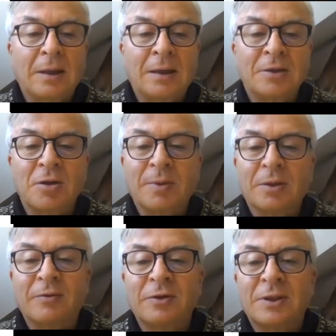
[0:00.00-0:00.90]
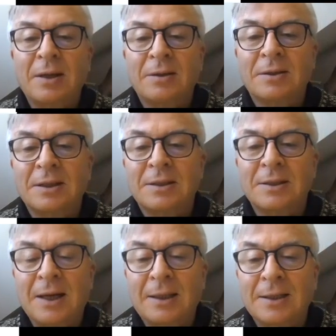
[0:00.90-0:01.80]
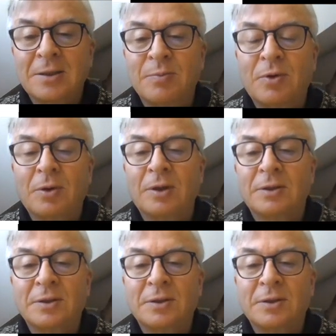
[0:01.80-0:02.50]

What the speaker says: enjoyment of science is slightly smaller.